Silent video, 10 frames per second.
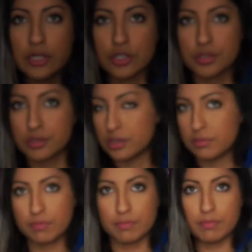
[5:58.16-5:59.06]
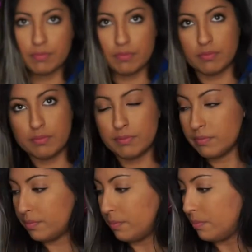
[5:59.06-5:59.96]
just
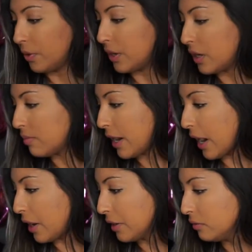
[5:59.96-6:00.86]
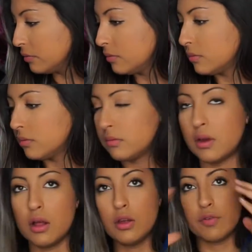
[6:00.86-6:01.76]
put it in my hair
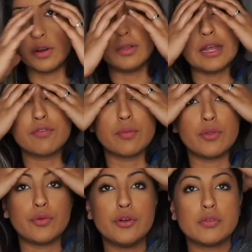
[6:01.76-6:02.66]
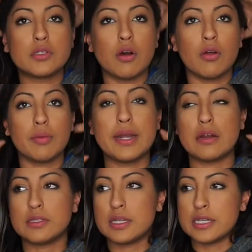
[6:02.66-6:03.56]
all over, like from the roots all
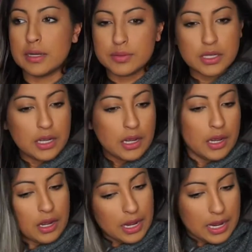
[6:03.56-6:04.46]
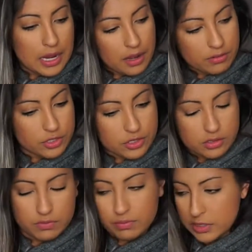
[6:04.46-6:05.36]
down to the tips, and
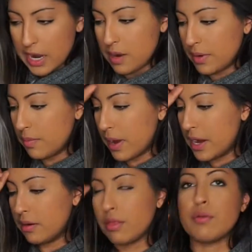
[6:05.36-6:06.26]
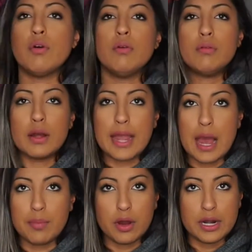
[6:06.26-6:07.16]
just tie it up in a bun, throw a
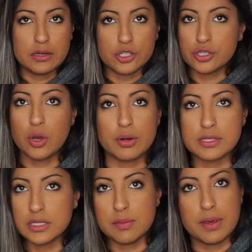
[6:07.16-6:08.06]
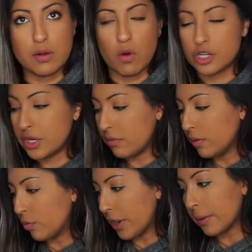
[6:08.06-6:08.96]
cap on, and just go to sleep and wash it out in the
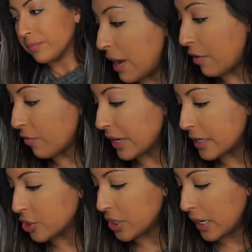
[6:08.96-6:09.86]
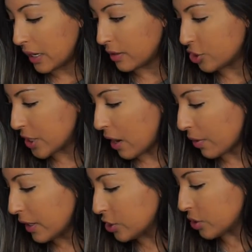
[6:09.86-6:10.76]
morning. Now for conditioning in the
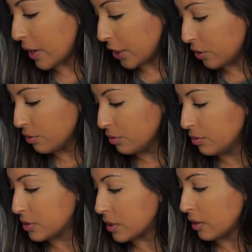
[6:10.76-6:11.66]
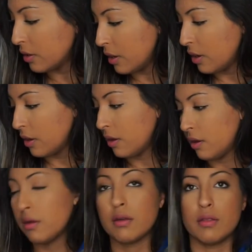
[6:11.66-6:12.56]
shower, so I use
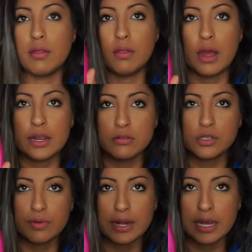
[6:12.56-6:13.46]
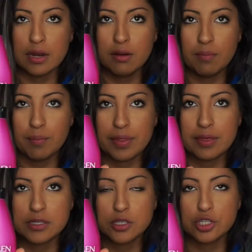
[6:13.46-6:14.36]
the Redken, but
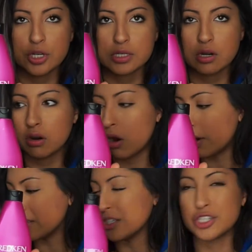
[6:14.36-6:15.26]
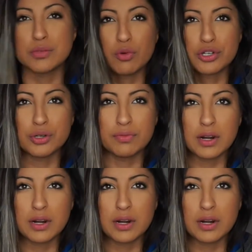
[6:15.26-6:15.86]
this is just honestly just more so for